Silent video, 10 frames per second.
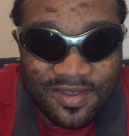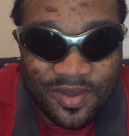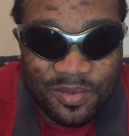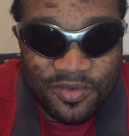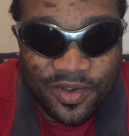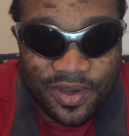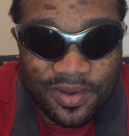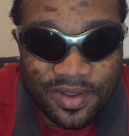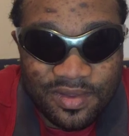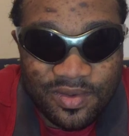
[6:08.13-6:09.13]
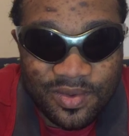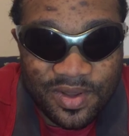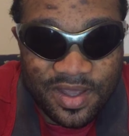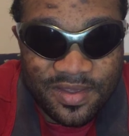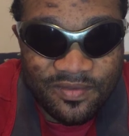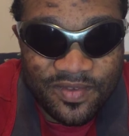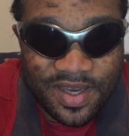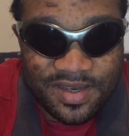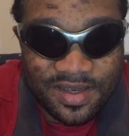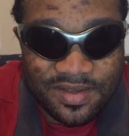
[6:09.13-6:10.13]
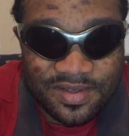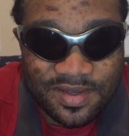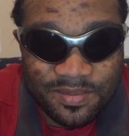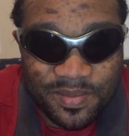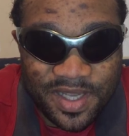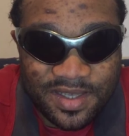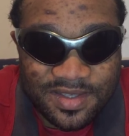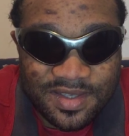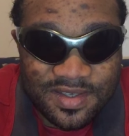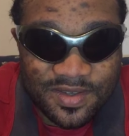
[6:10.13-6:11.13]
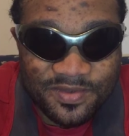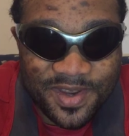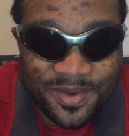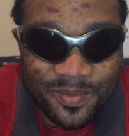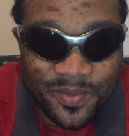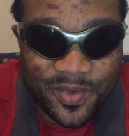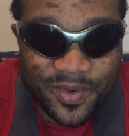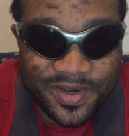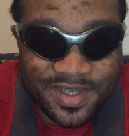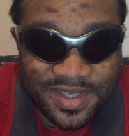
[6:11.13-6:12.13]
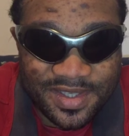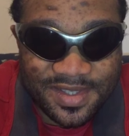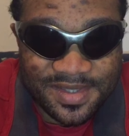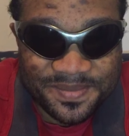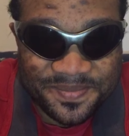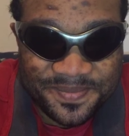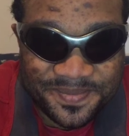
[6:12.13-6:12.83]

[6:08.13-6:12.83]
So before you know it, you could get infected. So please, this is very important.